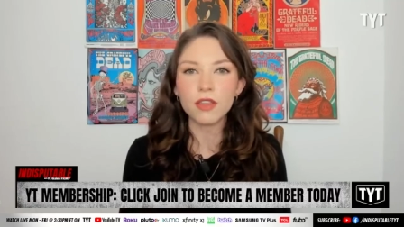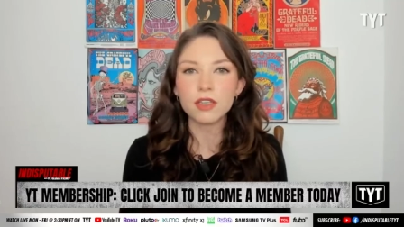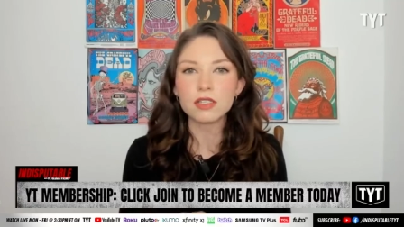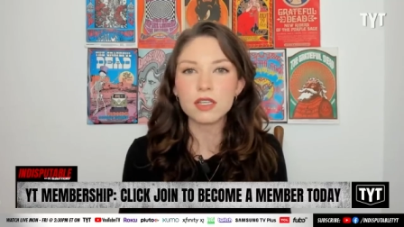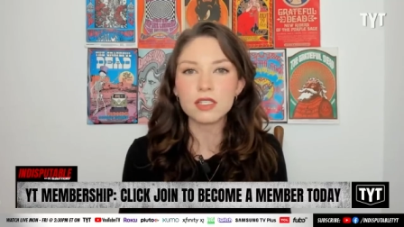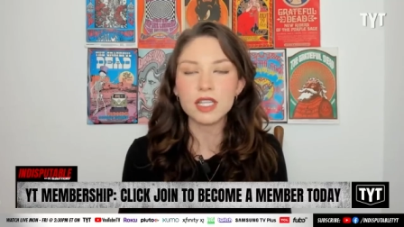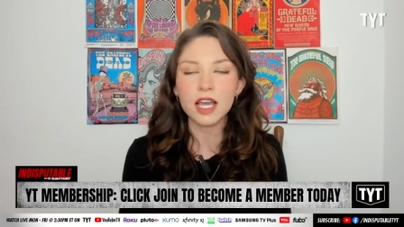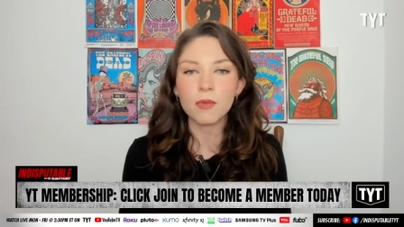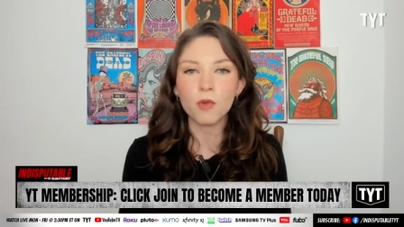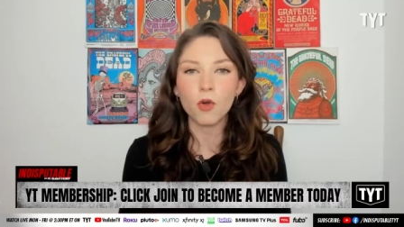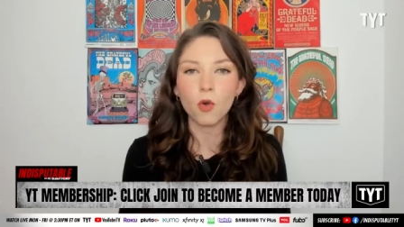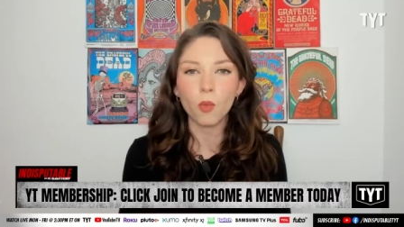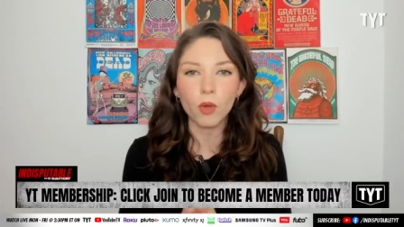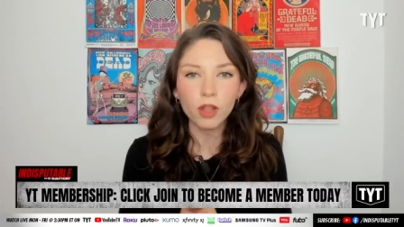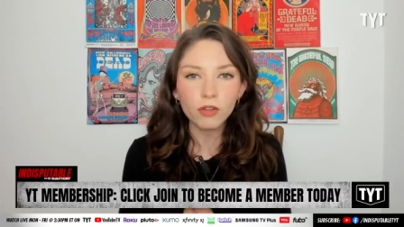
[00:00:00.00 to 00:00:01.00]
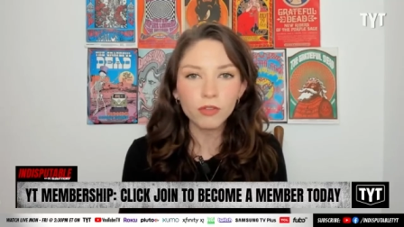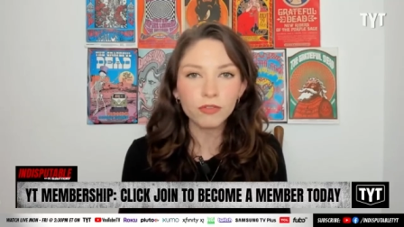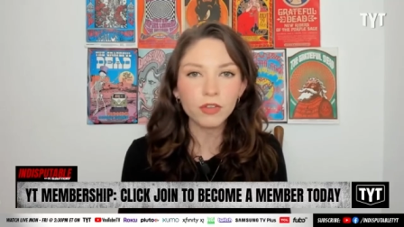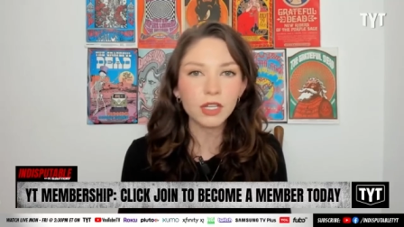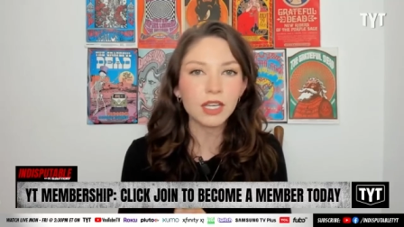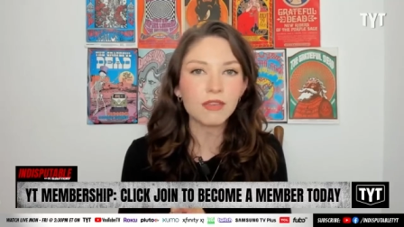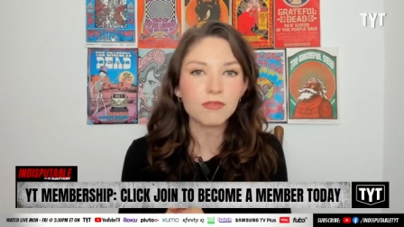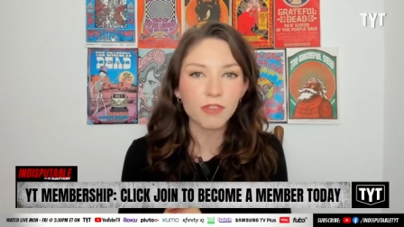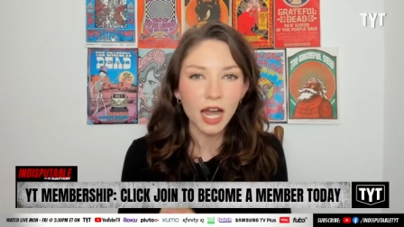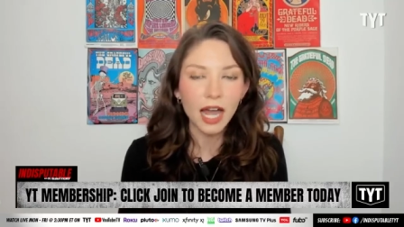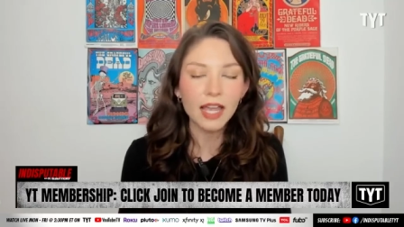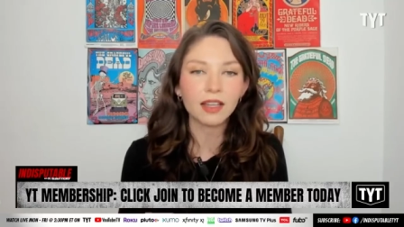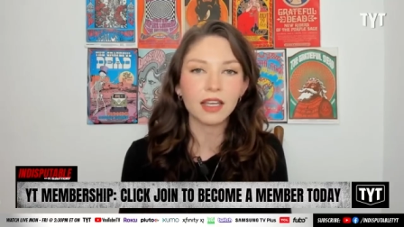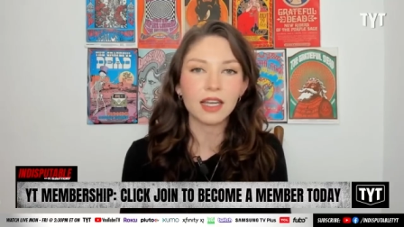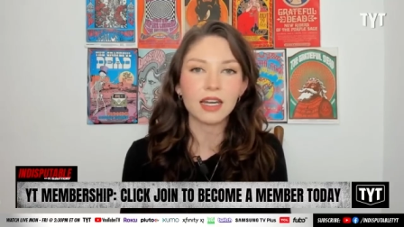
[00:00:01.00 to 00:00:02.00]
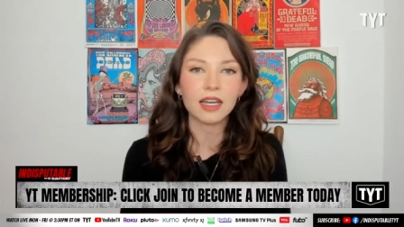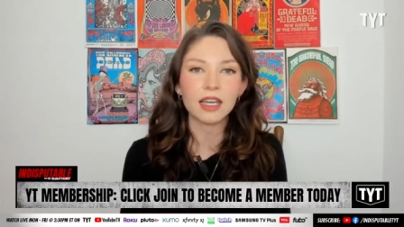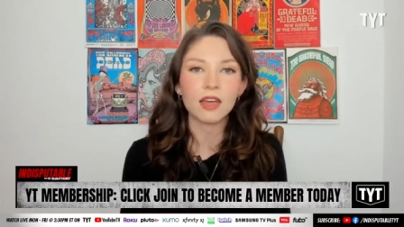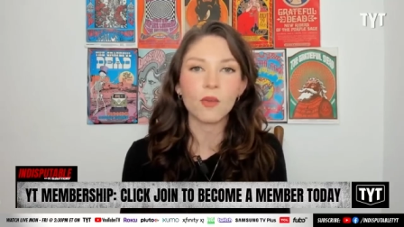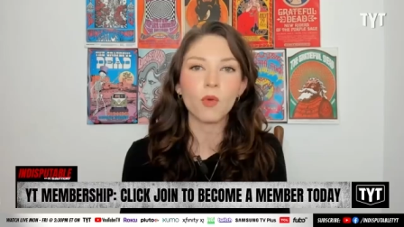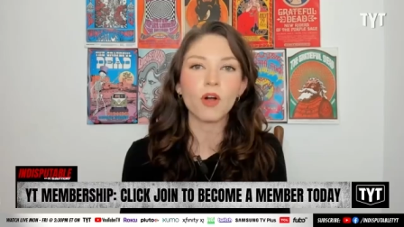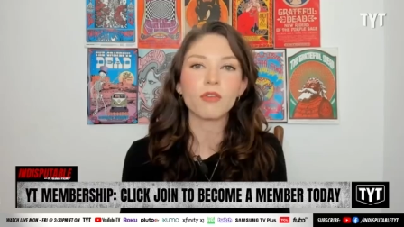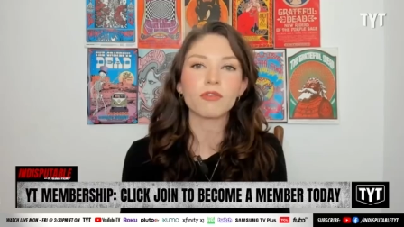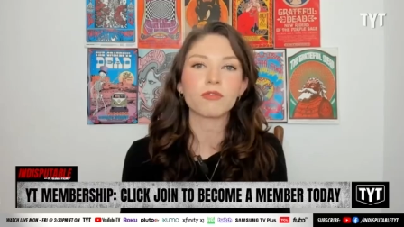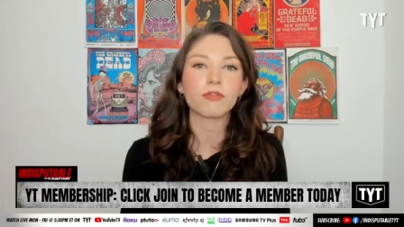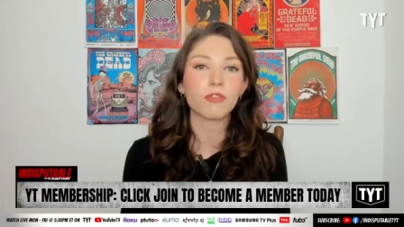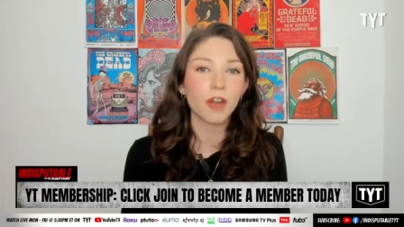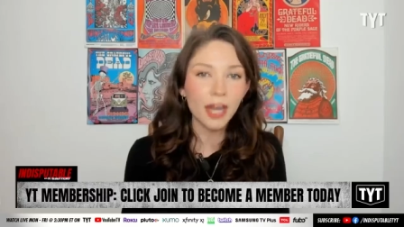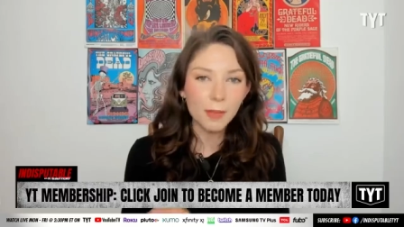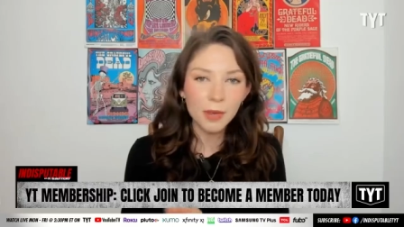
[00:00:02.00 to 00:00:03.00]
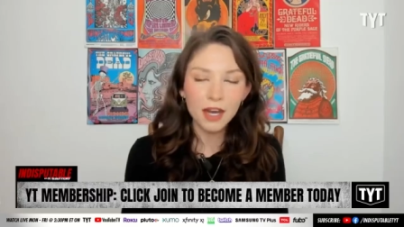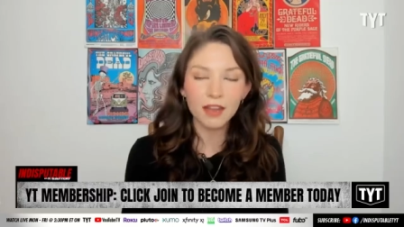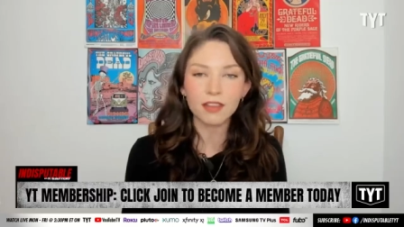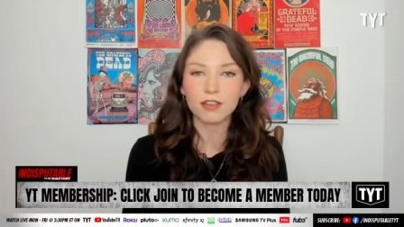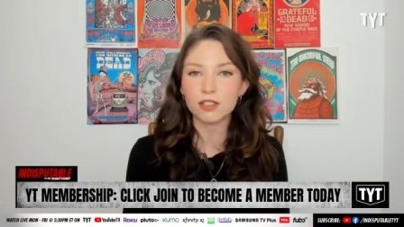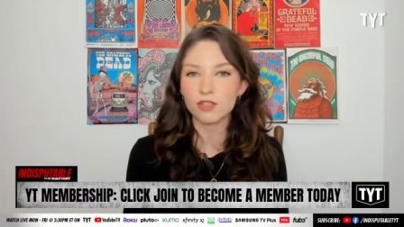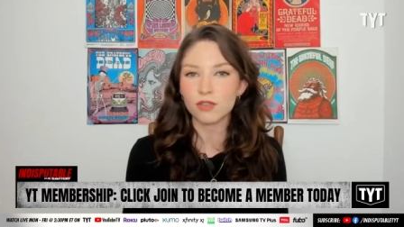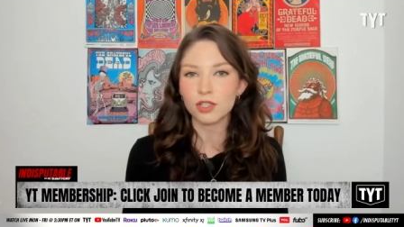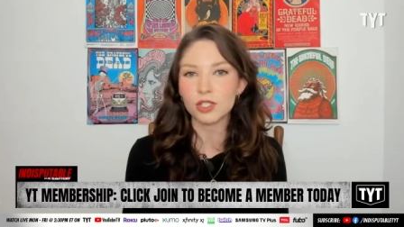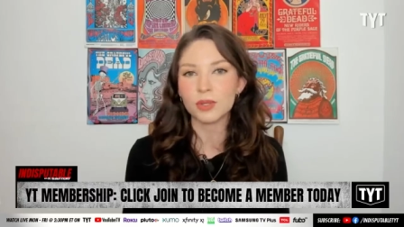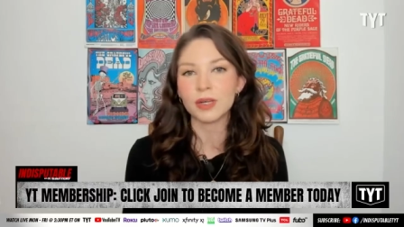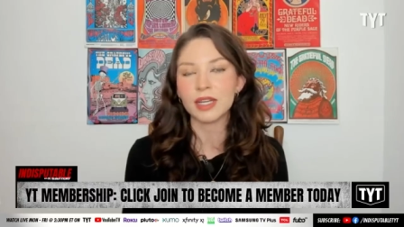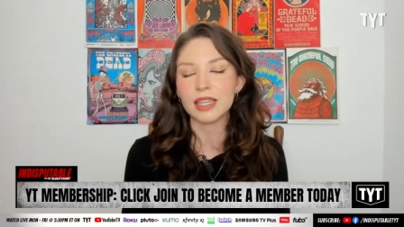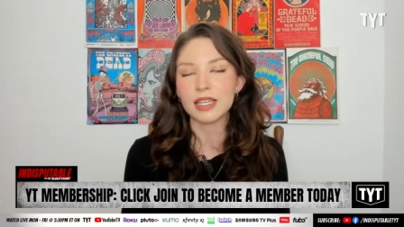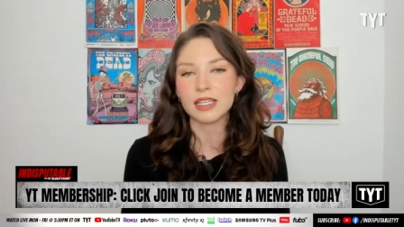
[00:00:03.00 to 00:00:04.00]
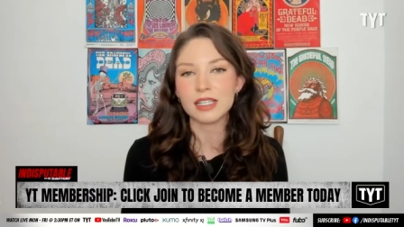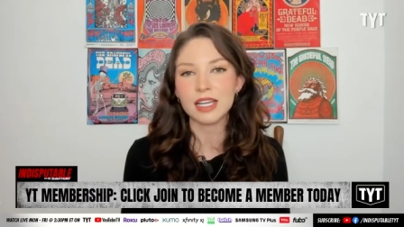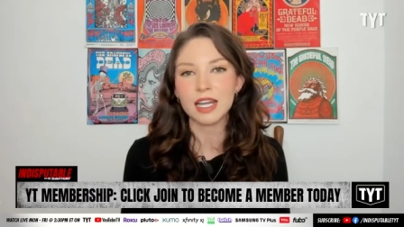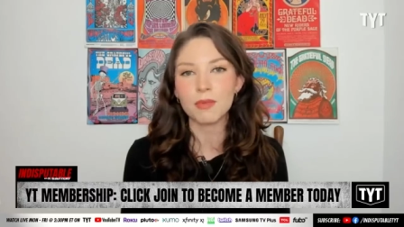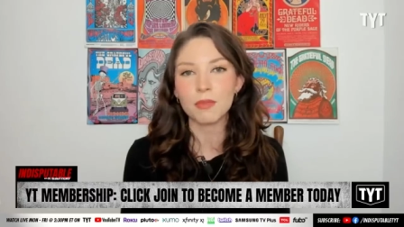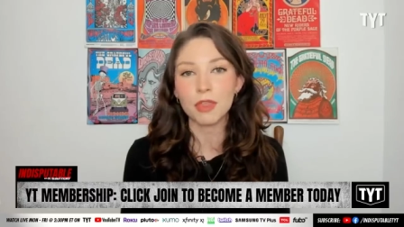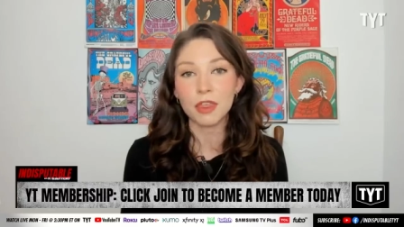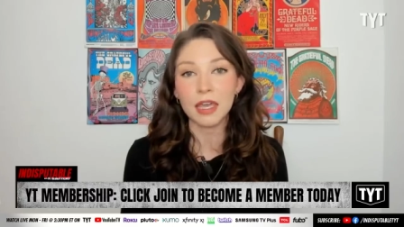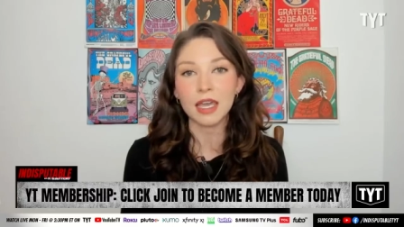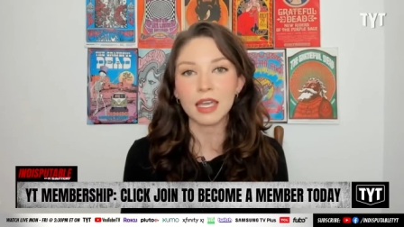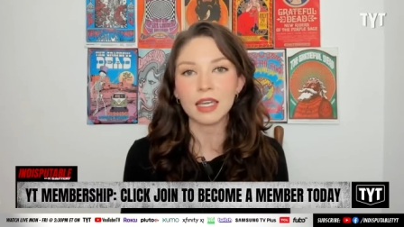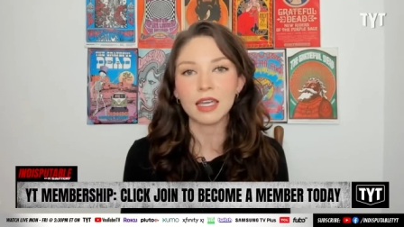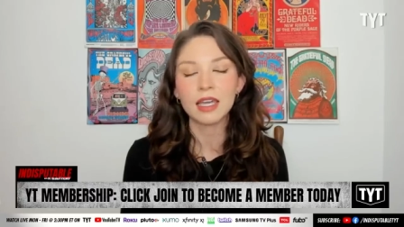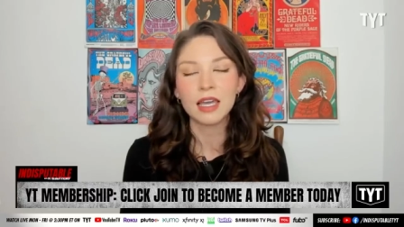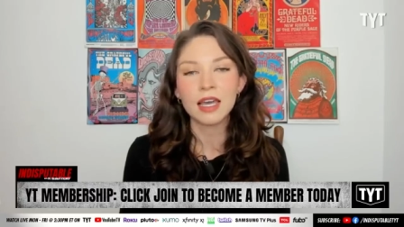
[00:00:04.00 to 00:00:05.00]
this is them willfully violating it while framing others for doing the same thing.